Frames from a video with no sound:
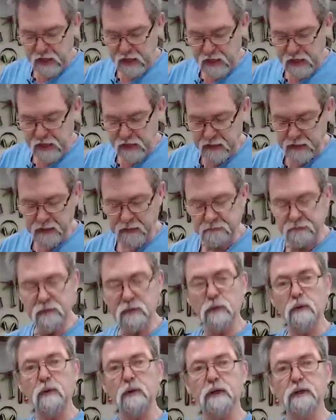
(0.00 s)
And if
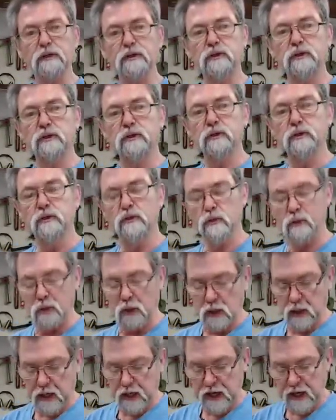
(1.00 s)
you were
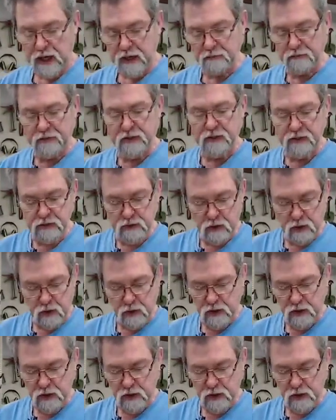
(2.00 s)
to have this